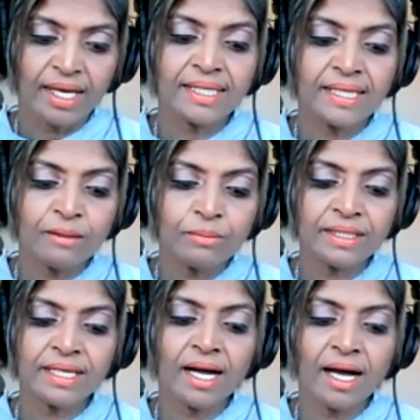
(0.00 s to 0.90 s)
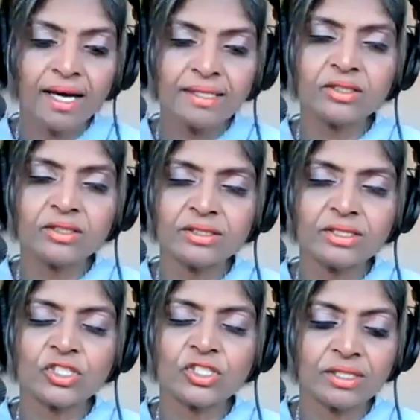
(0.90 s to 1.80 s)
enabling
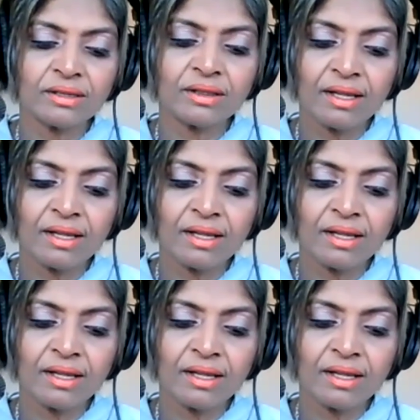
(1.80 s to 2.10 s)
unconditional